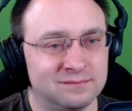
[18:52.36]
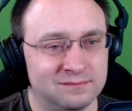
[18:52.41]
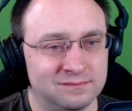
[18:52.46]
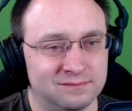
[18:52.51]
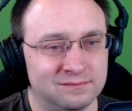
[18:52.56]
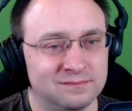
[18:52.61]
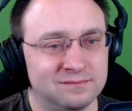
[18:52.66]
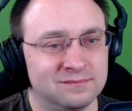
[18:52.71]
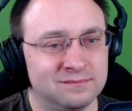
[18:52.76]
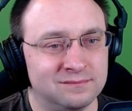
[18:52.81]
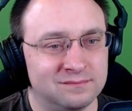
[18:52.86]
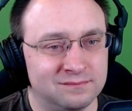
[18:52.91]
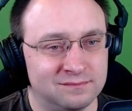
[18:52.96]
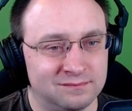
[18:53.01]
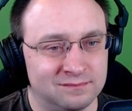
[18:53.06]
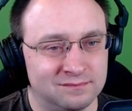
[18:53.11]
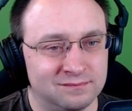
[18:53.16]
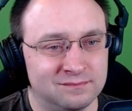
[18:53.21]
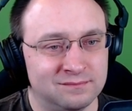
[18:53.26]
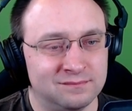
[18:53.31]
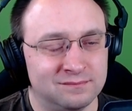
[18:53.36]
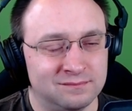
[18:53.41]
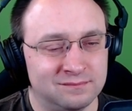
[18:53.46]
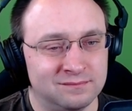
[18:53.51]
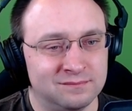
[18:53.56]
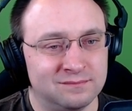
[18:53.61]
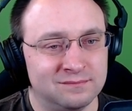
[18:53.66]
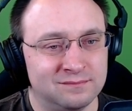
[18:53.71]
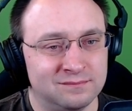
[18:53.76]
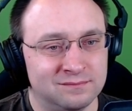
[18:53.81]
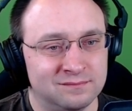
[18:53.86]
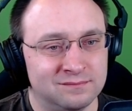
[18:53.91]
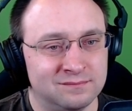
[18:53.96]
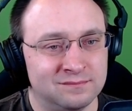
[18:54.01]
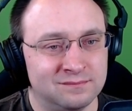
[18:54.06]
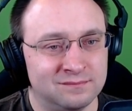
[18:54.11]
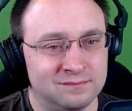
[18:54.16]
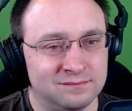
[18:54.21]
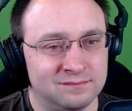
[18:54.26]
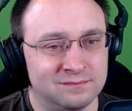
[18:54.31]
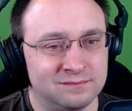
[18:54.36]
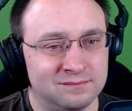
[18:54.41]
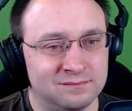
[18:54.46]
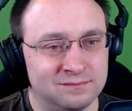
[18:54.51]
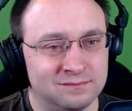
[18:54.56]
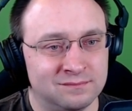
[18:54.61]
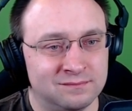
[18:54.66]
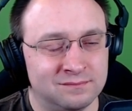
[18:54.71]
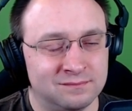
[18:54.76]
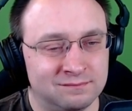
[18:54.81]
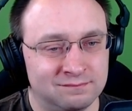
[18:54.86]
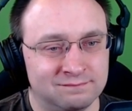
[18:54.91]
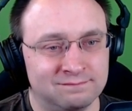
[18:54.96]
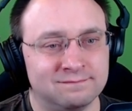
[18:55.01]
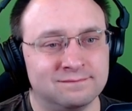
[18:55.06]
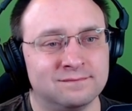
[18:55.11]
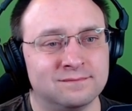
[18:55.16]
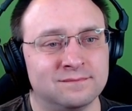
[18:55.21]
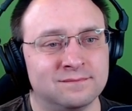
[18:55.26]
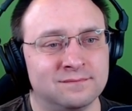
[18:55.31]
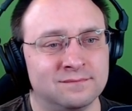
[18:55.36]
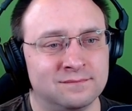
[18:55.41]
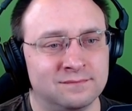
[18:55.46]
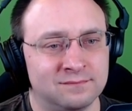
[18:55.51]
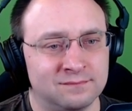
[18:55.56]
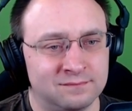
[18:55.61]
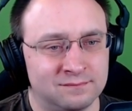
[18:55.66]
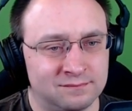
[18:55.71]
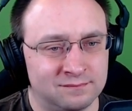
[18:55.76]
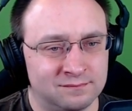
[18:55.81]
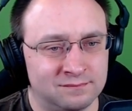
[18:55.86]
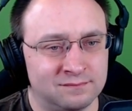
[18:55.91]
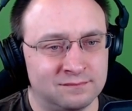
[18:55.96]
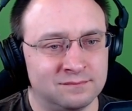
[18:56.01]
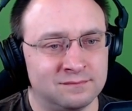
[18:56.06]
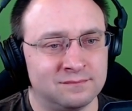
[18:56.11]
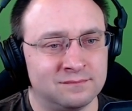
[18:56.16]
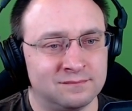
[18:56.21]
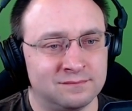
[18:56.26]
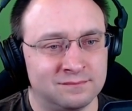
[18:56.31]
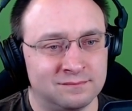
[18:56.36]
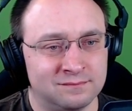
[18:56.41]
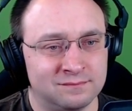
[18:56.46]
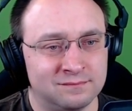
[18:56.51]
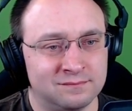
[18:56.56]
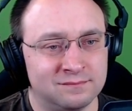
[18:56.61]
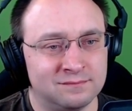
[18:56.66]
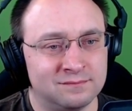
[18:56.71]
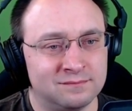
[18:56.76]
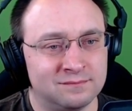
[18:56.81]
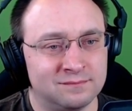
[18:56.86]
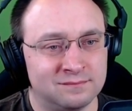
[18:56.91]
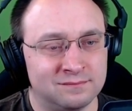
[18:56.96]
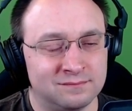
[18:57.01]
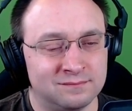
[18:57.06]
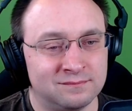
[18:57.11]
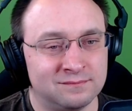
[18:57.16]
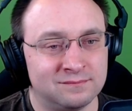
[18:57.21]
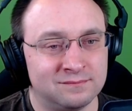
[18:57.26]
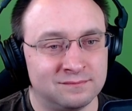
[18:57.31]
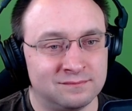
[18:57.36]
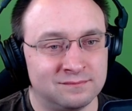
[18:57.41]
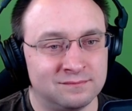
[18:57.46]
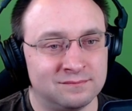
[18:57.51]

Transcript: (silent)